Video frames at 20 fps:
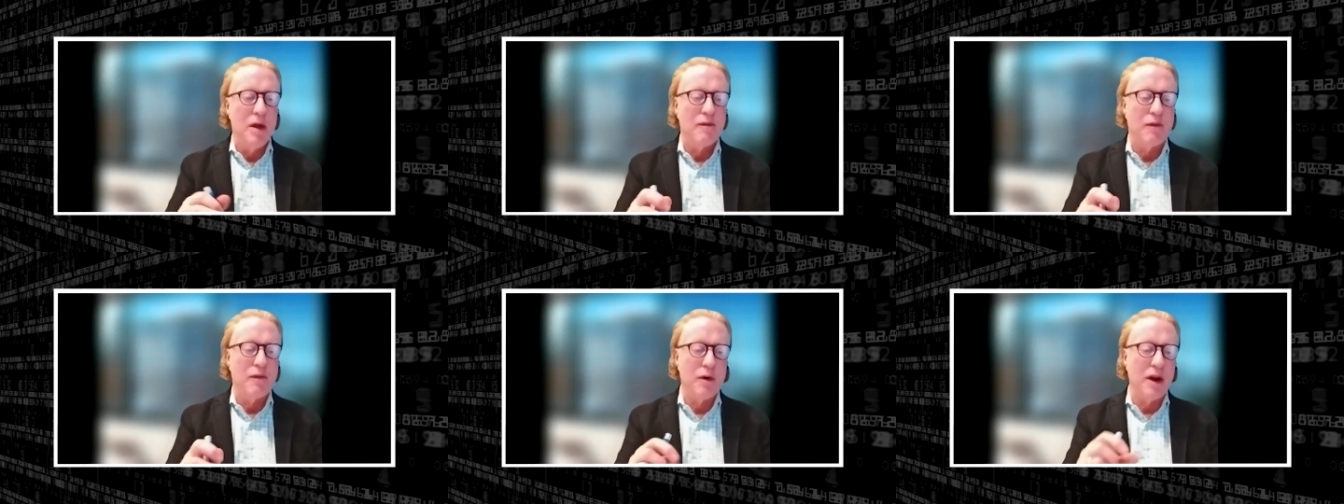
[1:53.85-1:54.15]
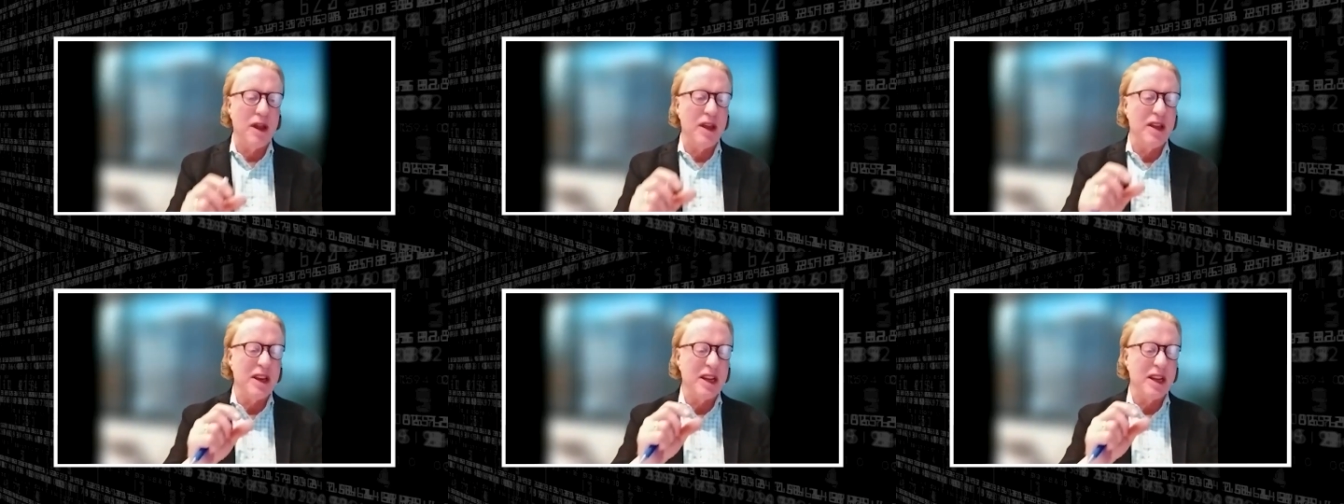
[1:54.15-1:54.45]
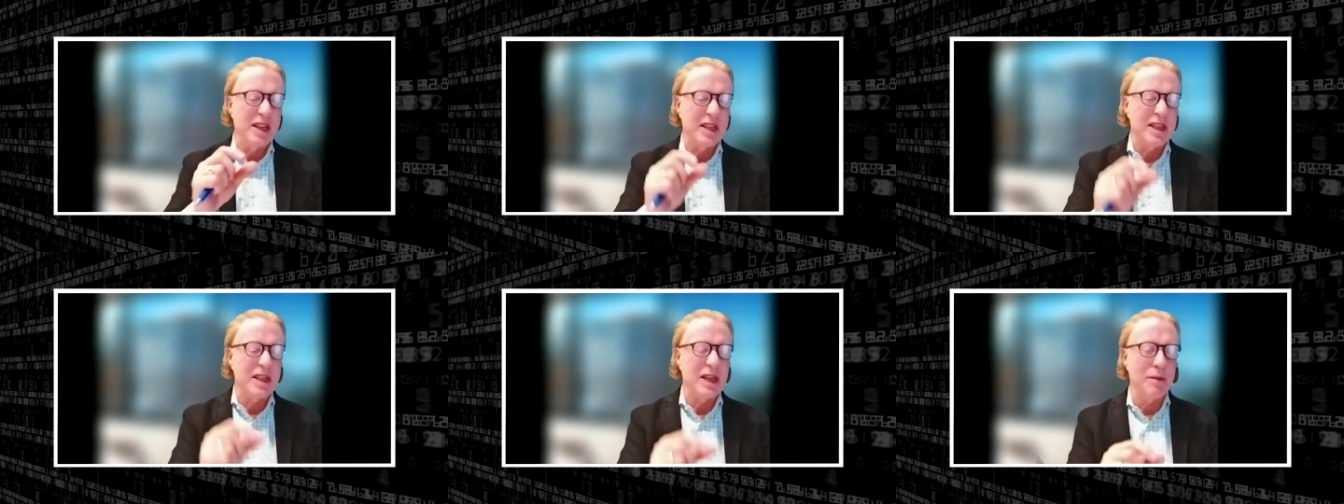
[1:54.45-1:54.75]
for an
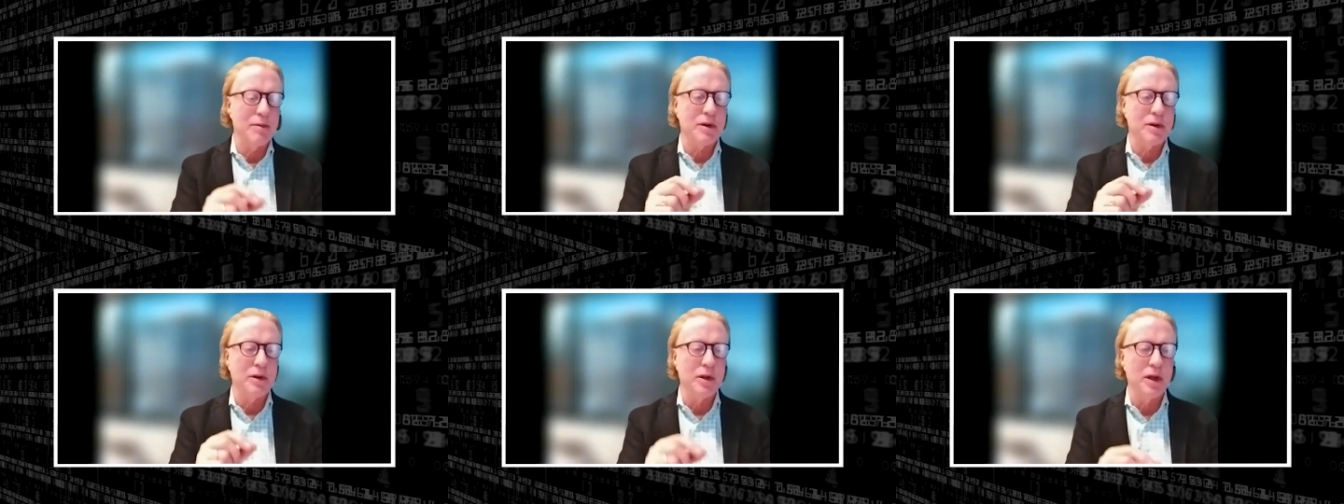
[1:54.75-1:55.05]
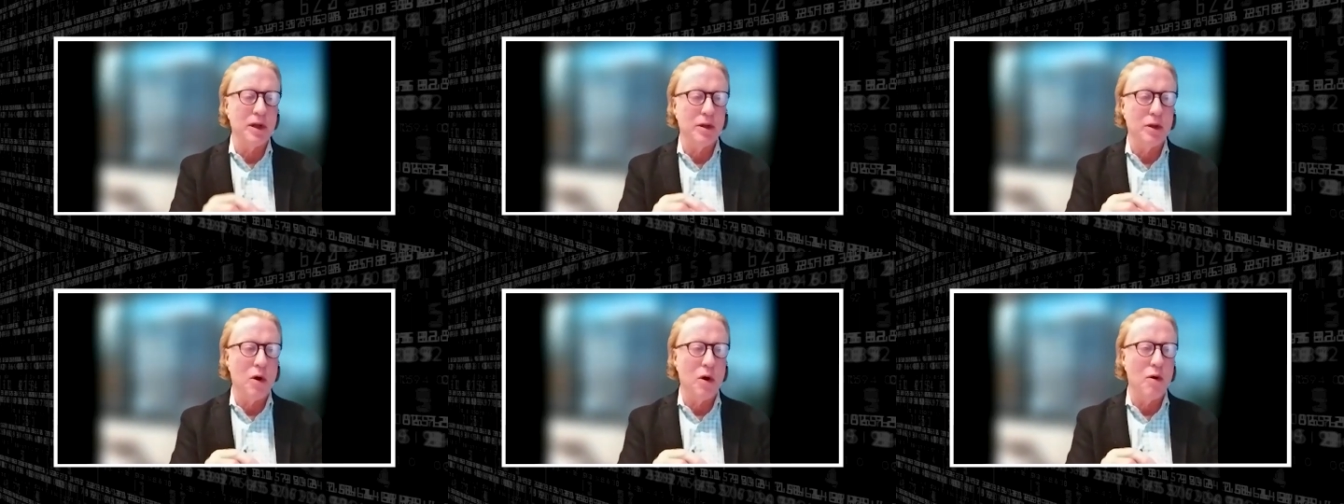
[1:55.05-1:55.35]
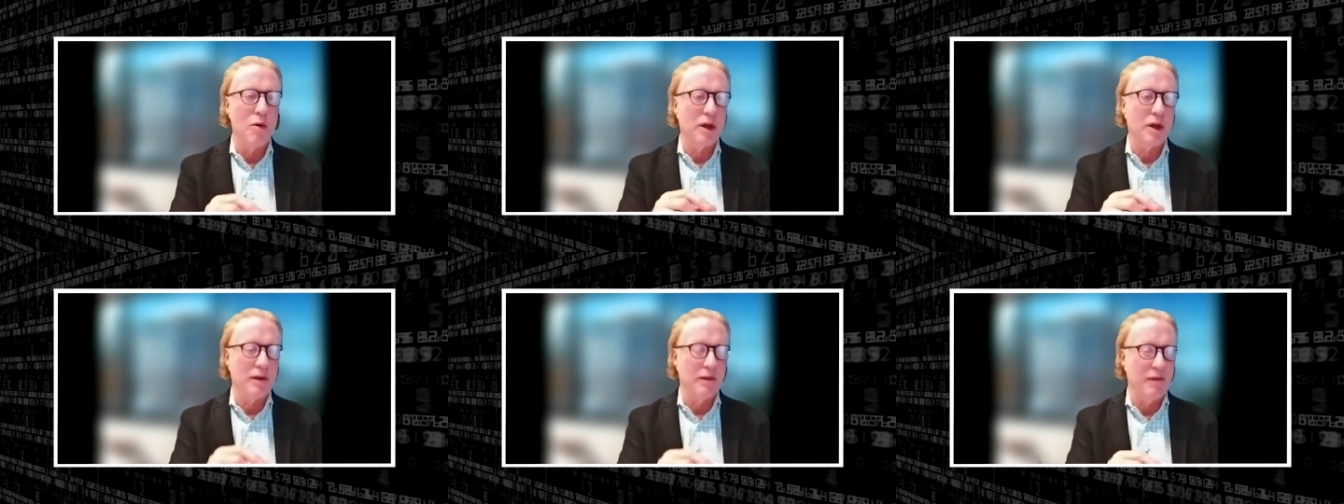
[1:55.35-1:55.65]
exceptionally
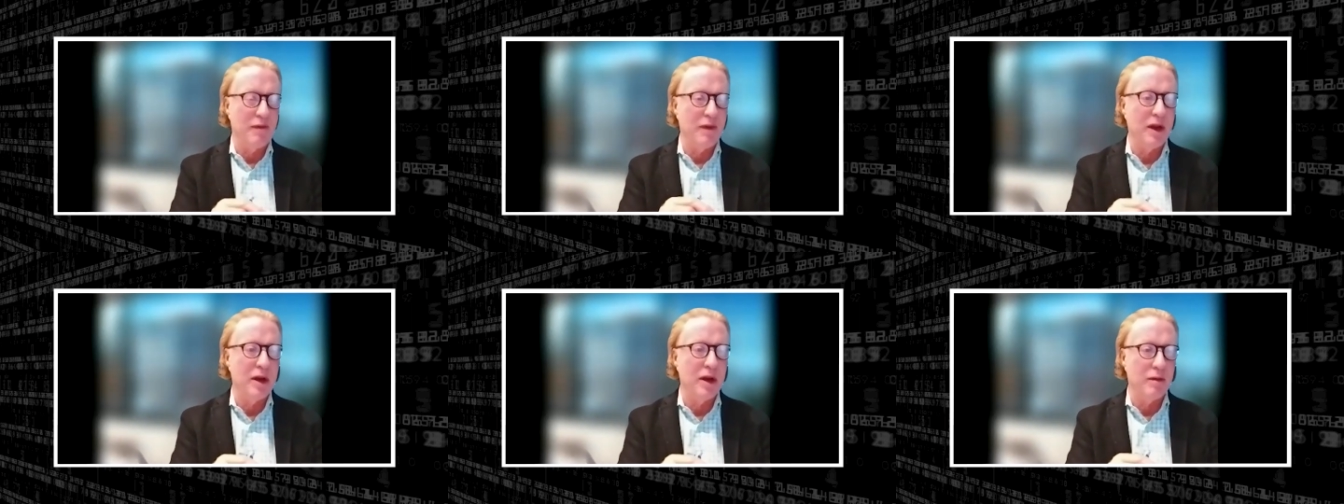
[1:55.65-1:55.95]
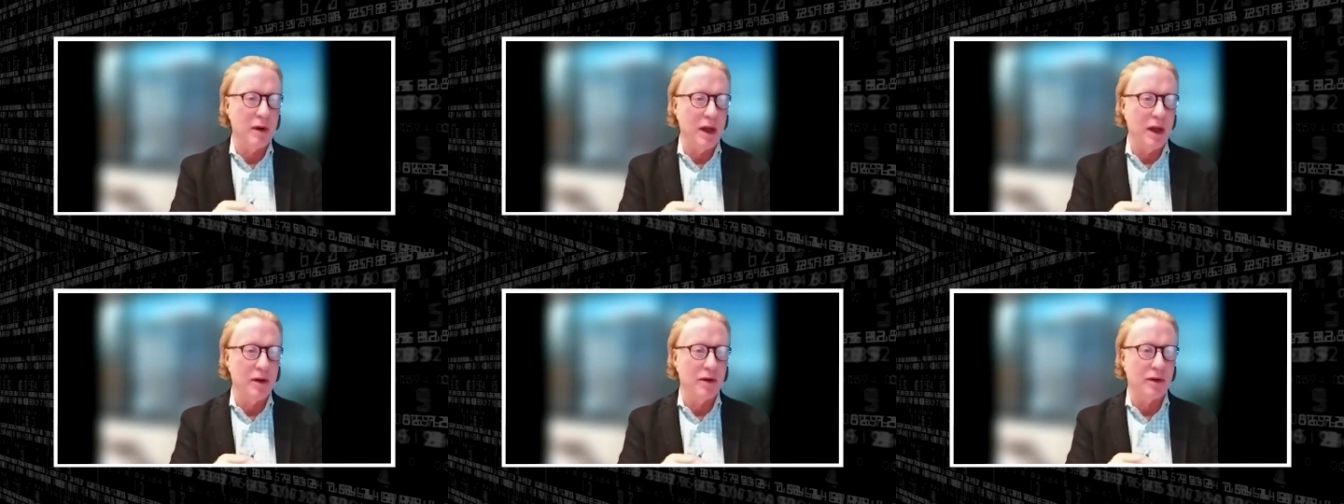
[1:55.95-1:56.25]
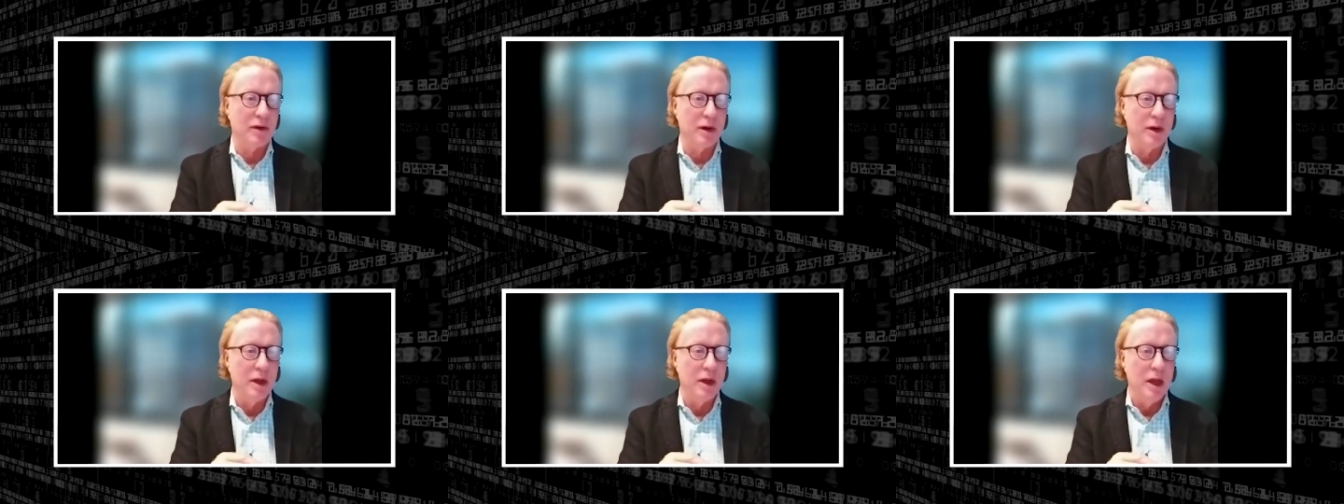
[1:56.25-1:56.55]
low
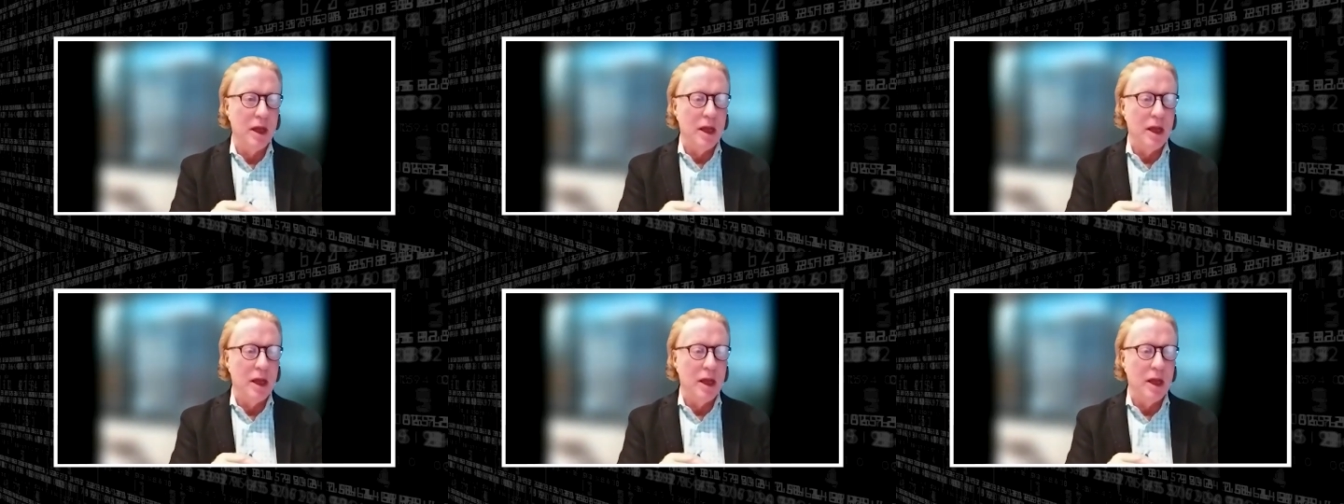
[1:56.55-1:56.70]
configuration.